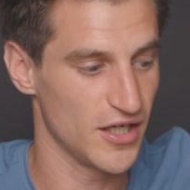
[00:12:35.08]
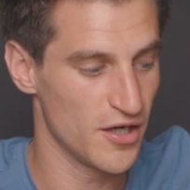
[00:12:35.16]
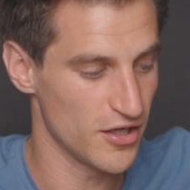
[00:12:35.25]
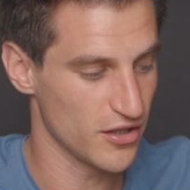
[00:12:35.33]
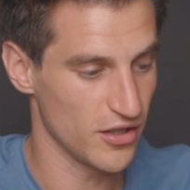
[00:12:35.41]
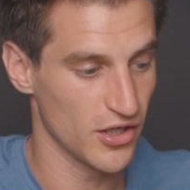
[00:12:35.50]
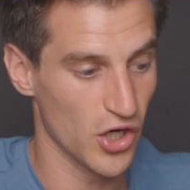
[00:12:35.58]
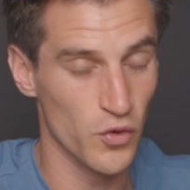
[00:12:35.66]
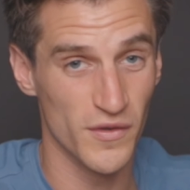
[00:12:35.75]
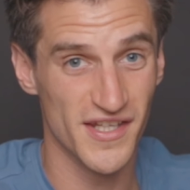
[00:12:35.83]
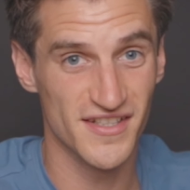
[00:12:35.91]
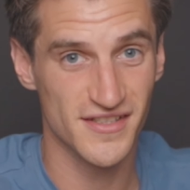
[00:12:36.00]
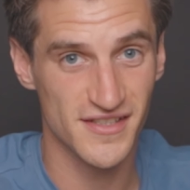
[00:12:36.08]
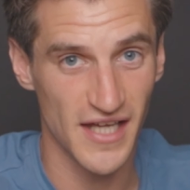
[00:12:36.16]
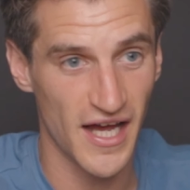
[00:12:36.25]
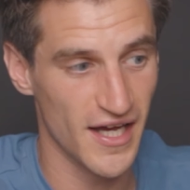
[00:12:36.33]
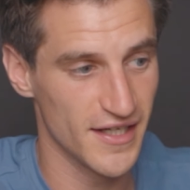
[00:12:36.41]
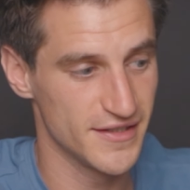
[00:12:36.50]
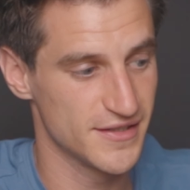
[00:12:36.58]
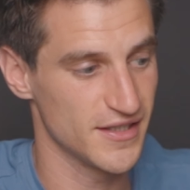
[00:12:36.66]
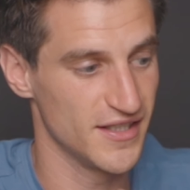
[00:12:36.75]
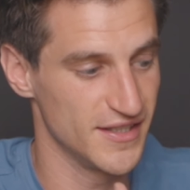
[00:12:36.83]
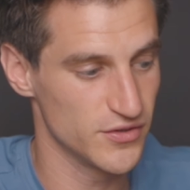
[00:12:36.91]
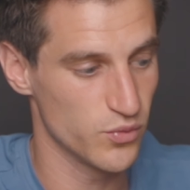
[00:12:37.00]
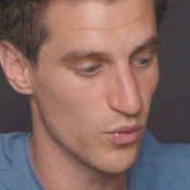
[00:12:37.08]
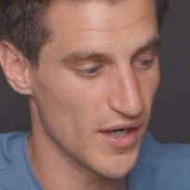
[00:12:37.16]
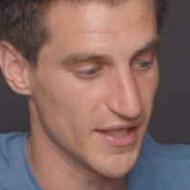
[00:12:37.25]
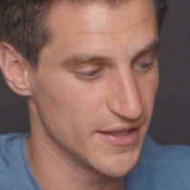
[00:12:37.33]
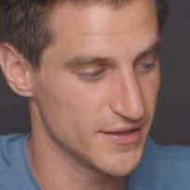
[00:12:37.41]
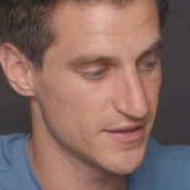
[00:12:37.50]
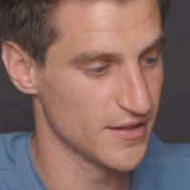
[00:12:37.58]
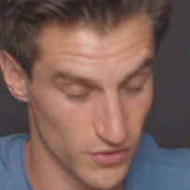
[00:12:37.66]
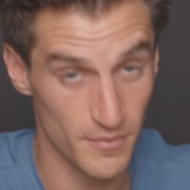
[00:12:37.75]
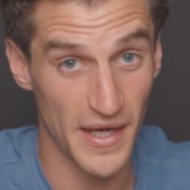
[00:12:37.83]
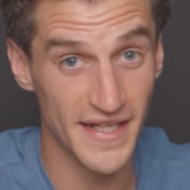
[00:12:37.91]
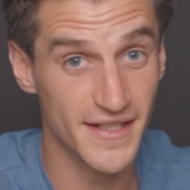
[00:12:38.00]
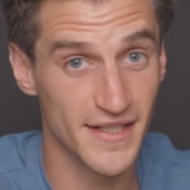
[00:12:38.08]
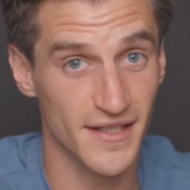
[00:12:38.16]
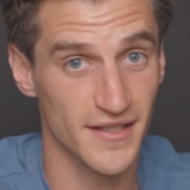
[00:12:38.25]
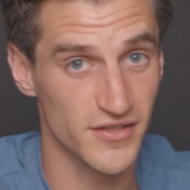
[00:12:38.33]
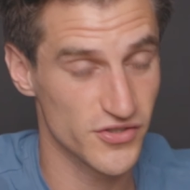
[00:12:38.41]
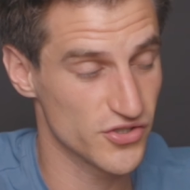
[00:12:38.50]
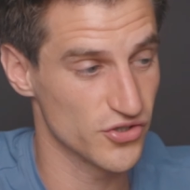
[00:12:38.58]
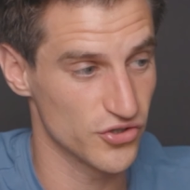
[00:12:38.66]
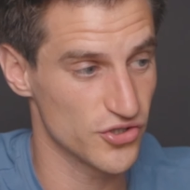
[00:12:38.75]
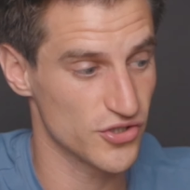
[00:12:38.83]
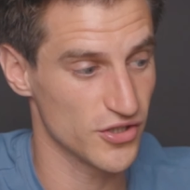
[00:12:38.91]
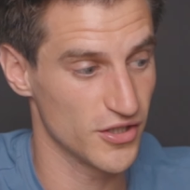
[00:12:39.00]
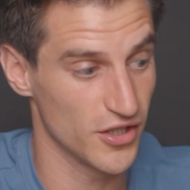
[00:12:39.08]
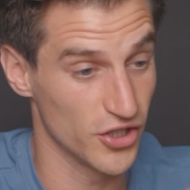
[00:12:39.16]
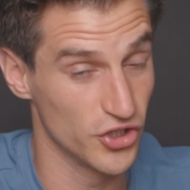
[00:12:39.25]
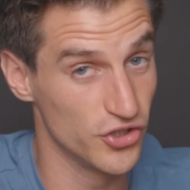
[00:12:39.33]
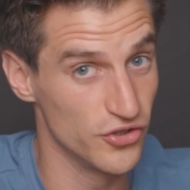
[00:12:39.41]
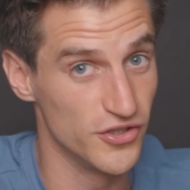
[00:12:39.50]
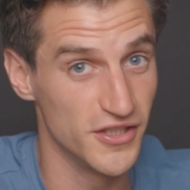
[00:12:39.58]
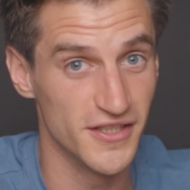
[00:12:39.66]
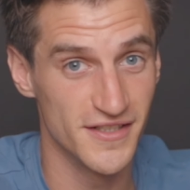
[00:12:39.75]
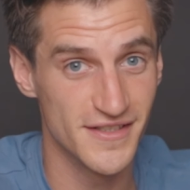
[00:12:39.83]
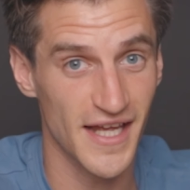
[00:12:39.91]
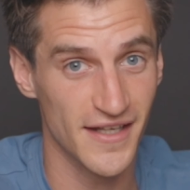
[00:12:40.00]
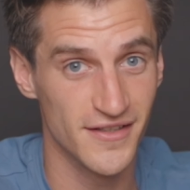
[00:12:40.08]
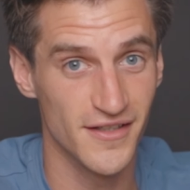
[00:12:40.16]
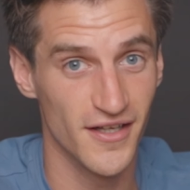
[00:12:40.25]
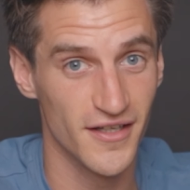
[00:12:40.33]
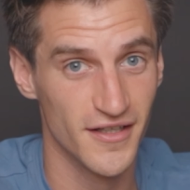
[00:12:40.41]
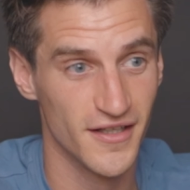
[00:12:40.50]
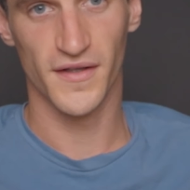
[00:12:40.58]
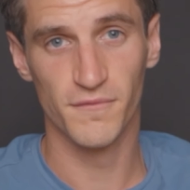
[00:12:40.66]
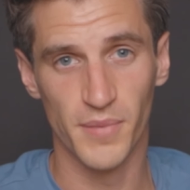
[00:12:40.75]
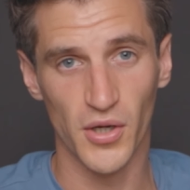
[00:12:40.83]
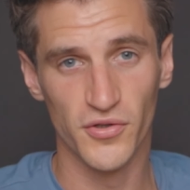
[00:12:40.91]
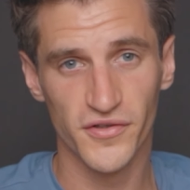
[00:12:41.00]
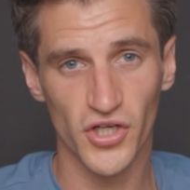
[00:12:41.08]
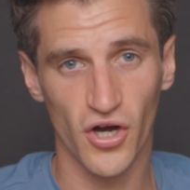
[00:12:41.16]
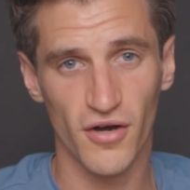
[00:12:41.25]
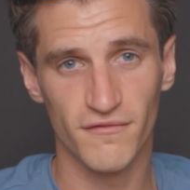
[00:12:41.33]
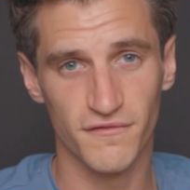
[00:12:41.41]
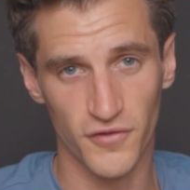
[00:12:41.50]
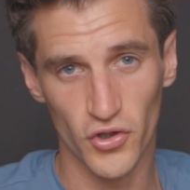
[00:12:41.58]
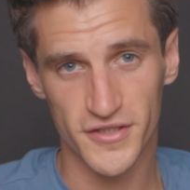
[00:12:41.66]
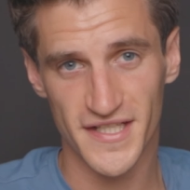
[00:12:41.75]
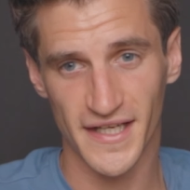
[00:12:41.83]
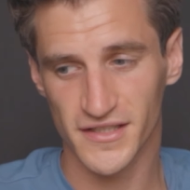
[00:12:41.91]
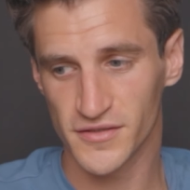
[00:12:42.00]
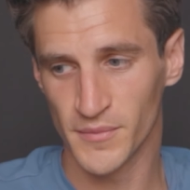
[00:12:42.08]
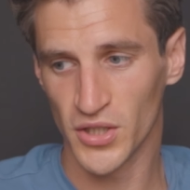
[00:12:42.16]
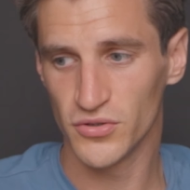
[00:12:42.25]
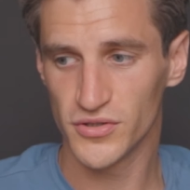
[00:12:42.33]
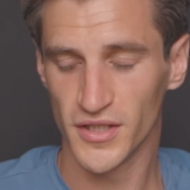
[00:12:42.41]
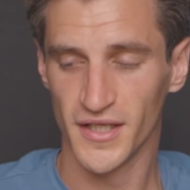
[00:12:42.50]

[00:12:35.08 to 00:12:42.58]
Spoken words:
along with its size and its weight, make it such a good contender. They've both got vortex mode.